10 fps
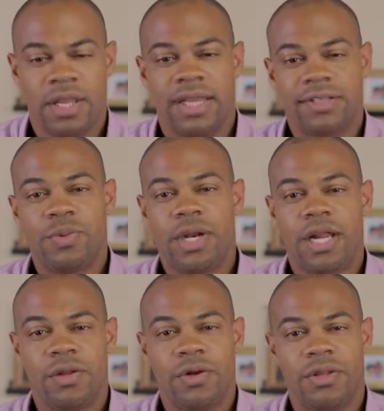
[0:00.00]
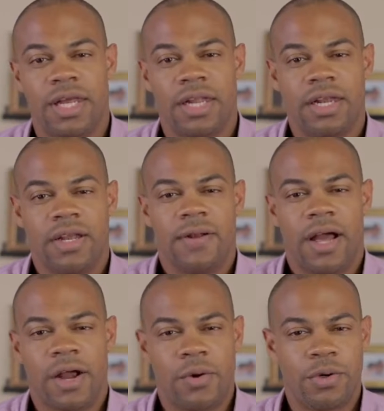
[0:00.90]
That's when I learned that
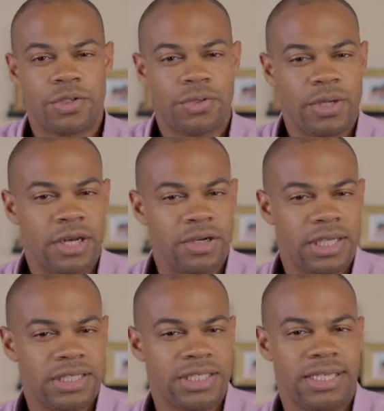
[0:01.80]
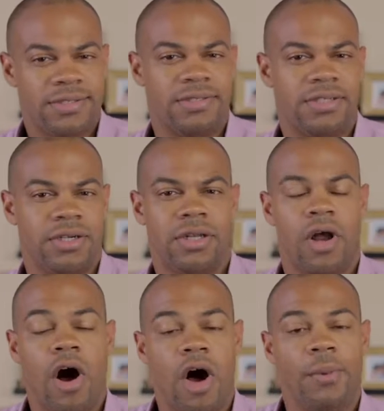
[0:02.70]
a course creator doesn't necessarily
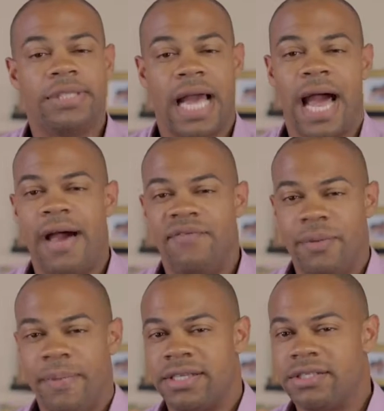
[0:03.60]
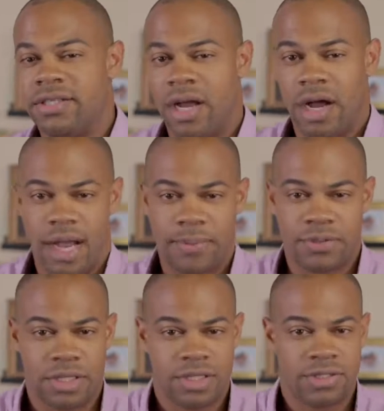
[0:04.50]
always have the best
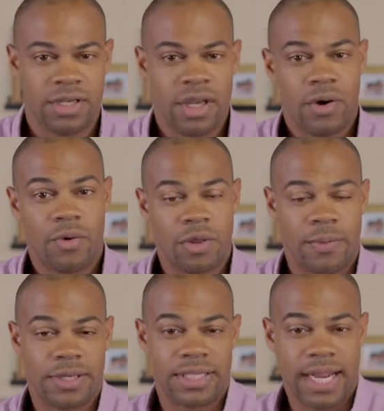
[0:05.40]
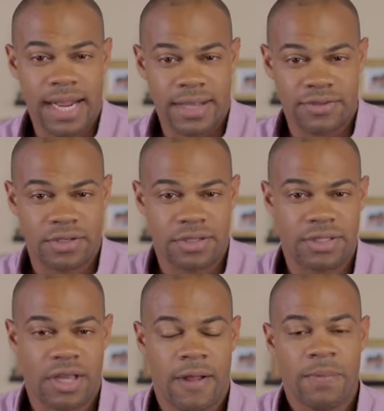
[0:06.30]
options or the best
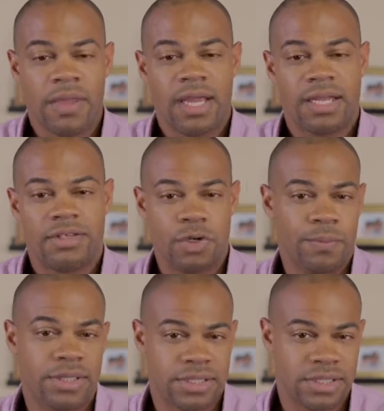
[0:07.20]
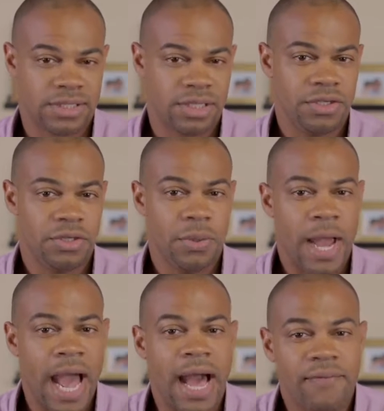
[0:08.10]
answers. It's your business. You
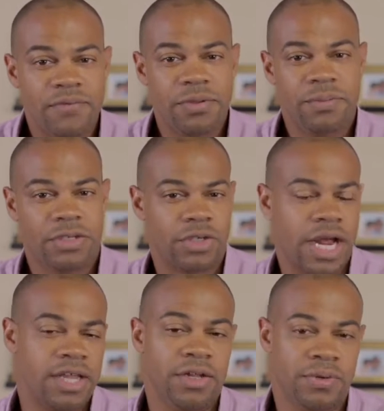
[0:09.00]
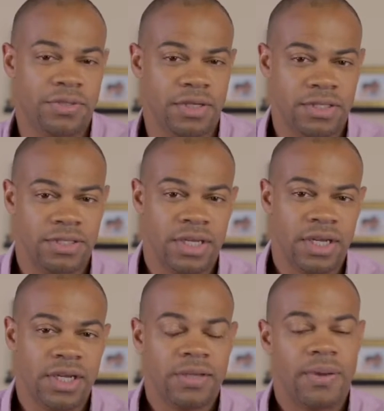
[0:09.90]
have to be tracking your results.
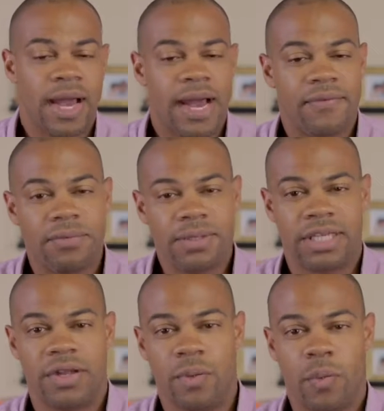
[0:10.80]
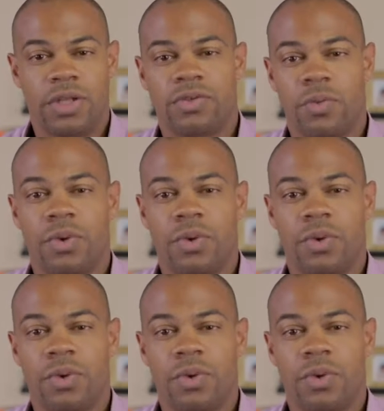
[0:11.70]
You have to be saying what's